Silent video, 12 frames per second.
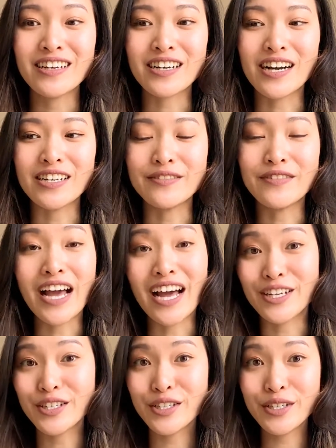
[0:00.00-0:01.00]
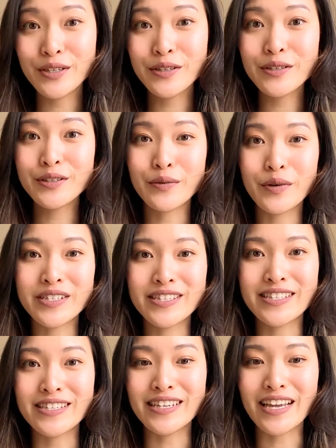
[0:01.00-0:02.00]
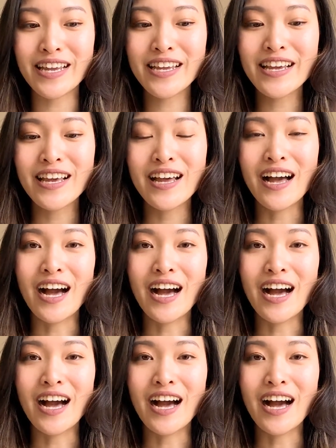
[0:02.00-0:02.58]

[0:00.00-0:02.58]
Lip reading: kind of attitude towards the day.